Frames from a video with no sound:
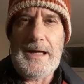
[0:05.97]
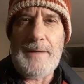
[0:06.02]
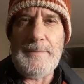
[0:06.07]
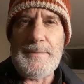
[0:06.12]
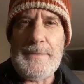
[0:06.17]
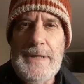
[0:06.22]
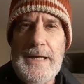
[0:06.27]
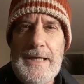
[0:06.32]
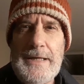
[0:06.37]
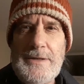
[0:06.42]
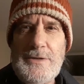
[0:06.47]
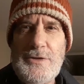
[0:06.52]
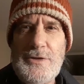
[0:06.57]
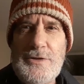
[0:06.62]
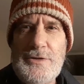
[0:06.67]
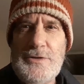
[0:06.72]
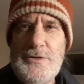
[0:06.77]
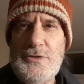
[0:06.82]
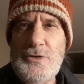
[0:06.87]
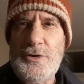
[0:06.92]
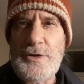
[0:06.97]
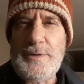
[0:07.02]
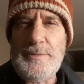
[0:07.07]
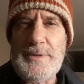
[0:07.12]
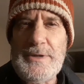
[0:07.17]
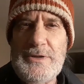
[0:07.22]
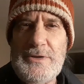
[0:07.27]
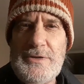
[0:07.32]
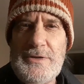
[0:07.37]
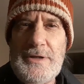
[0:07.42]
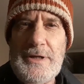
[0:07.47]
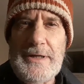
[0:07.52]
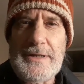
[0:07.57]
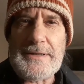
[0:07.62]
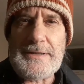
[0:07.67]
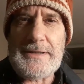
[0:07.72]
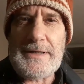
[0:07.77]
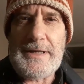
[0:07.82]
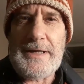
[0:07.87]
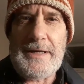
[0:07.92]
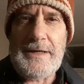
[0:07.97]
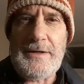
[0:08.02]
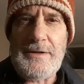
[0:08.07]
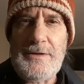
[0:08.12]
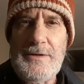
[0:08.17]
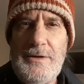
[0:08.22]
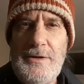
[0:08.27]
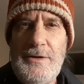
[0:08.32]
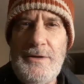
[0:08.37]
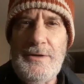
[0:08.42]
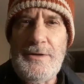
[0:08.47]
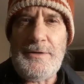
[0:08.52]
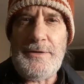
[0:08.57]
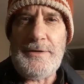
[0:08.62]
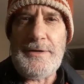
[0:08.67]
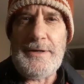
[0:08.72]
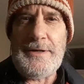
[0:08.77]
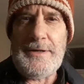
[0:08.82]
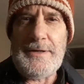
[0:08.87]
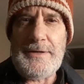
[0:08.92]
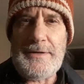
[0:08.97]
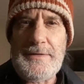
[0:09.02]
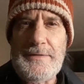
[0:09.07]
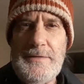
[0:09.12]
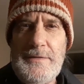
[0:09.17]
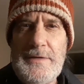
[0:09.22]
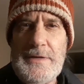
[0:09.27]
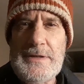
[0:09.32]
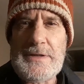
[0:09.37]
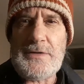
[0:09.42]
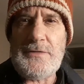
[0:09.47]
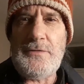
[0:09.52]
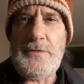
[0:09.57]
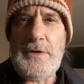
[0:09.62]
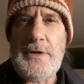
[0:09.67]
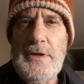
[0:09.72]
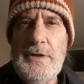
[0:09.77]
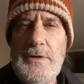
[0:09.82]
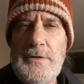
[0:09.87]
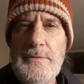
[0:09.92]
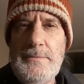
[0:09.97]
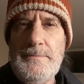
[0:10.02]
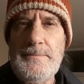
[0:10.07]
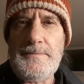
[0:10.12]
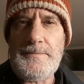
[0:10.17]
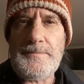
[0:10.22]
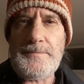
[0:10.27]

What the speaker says: I'm glad you could join me tonight again on this video.